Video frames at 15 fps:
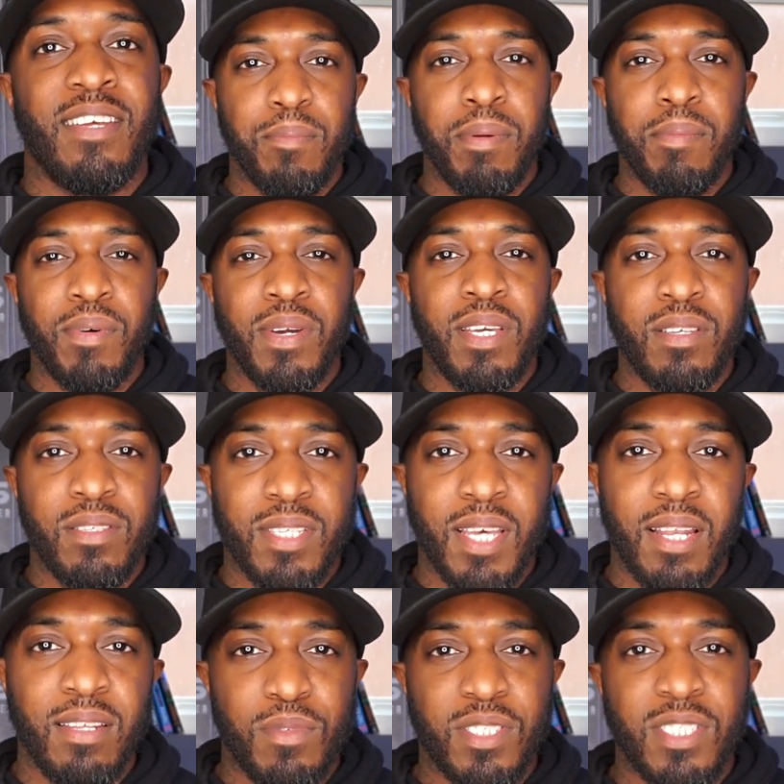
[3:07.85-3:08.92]
Let people hear your
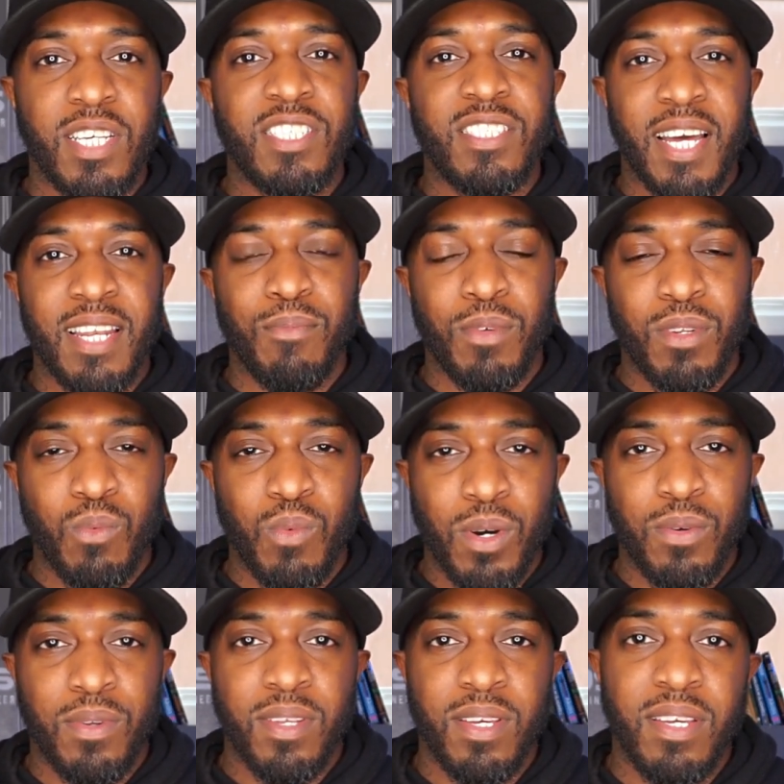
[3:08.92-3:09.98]
talent, share your talent with the
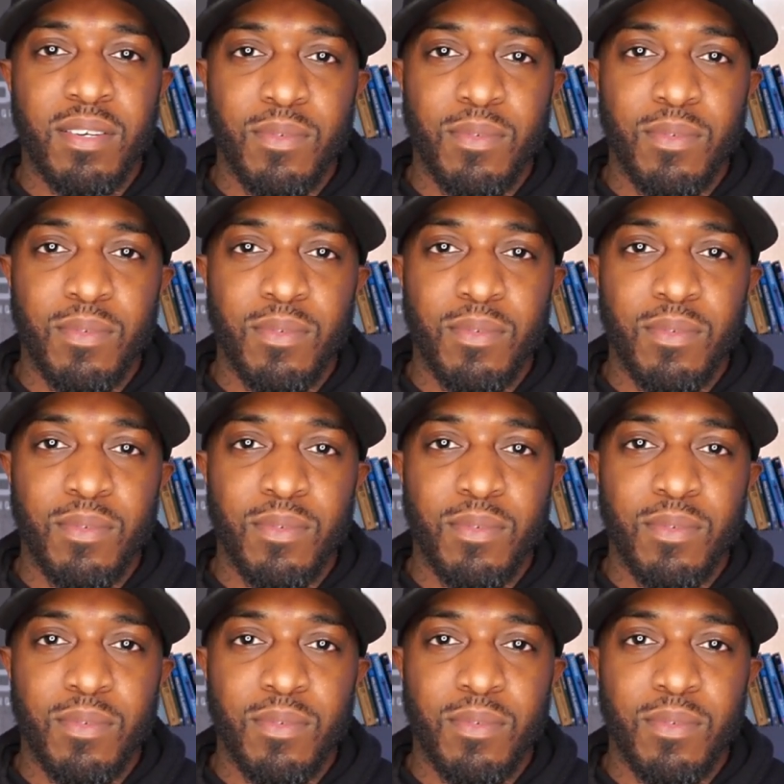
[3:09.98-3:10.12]
world.